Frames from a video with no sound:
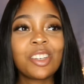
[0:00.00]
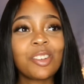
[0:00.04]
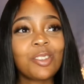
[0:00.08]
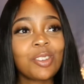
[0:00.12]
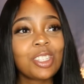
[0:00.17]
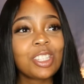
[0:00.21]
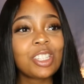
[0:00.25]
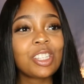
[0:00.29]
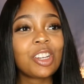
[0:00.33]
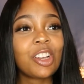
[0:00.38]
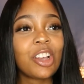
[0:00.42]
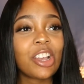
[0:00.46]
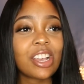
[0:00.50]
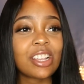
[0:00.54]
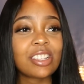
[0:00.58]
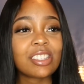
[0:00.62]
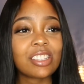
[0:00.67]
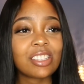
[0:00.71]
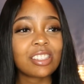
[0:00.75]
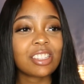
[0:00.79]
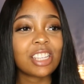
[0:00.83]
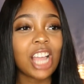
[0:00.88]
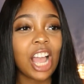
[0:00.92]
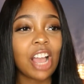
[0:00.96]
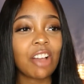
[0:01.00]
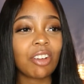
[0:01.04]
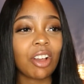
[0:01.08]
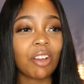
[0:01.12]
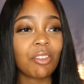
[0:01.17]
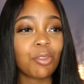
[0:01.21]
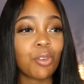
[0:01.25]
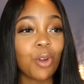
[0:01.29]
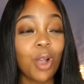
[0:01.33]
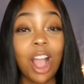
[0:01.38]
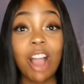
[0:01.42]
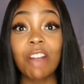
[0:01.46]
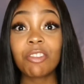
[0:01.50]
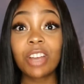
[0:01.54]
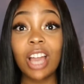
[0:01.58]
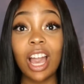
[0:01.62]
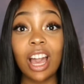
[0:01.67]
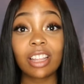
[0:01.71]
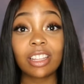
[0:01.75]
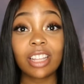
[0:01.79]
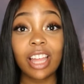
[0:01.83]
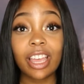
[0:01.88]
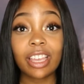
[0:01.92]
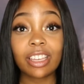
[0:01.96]
what's the craziest thing I got for? I've
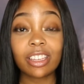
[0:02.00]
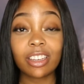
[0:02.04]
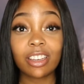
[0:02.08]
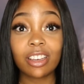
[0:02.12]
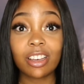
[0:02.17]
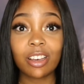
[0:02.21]
got like